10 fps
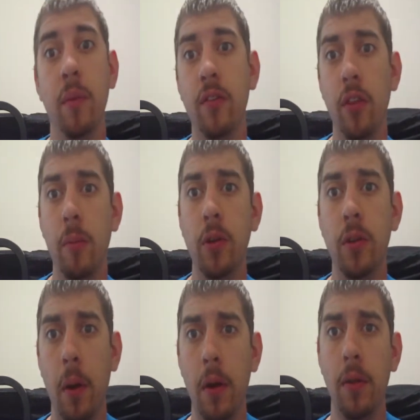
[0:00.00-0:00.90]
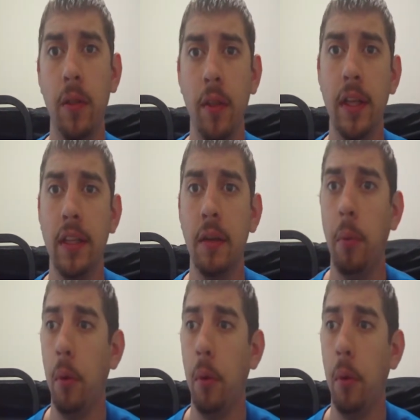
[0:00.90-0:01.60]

but for the most part they seem